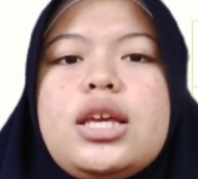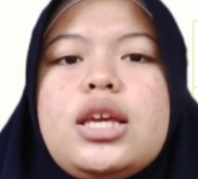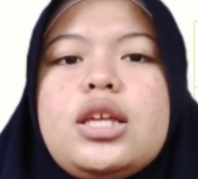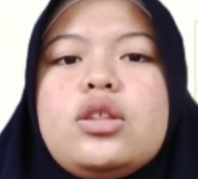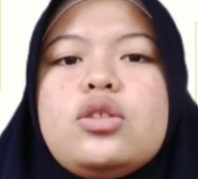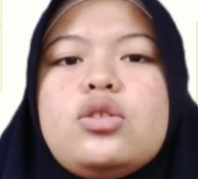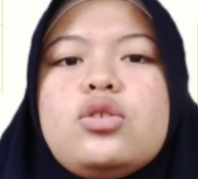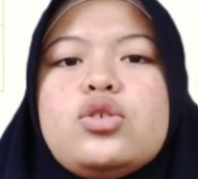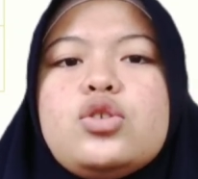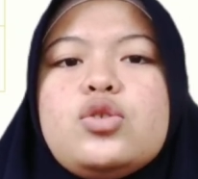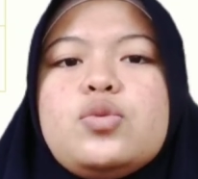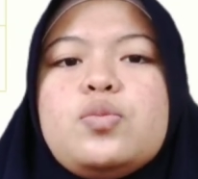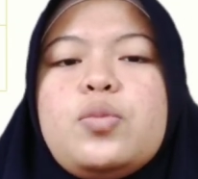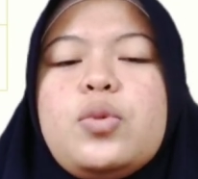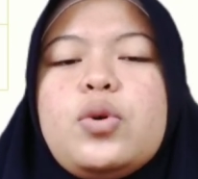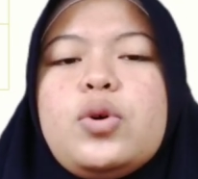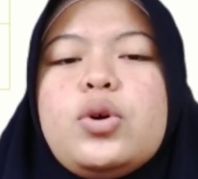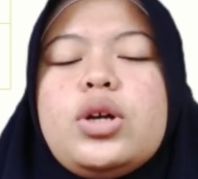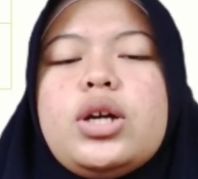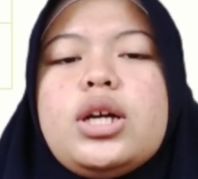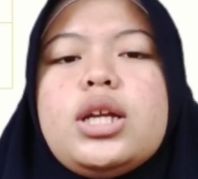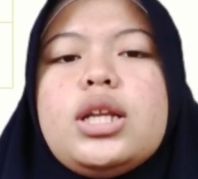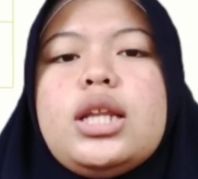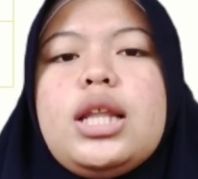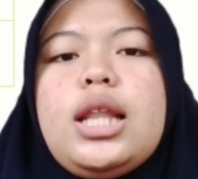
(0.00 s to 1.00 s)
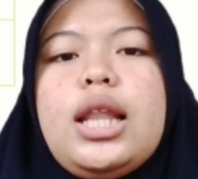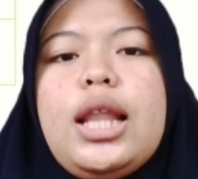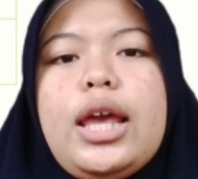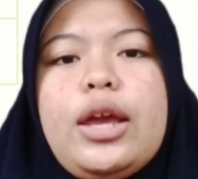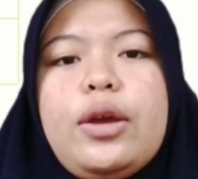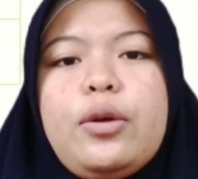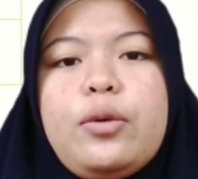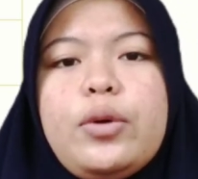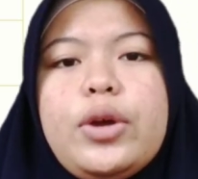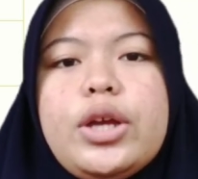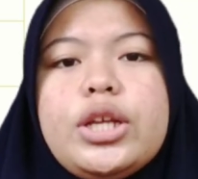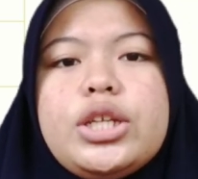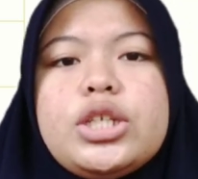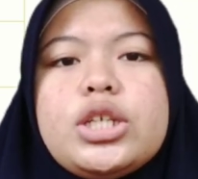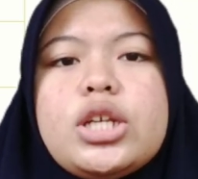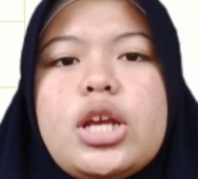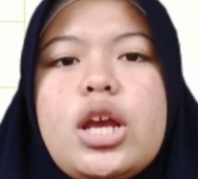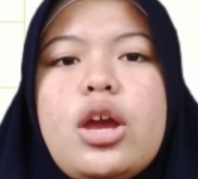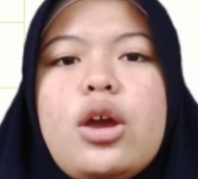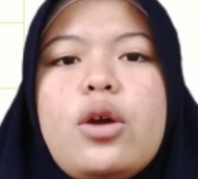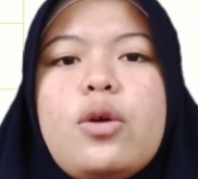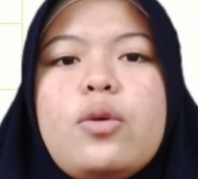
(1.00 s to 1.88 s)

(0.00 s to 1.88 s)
into spoken language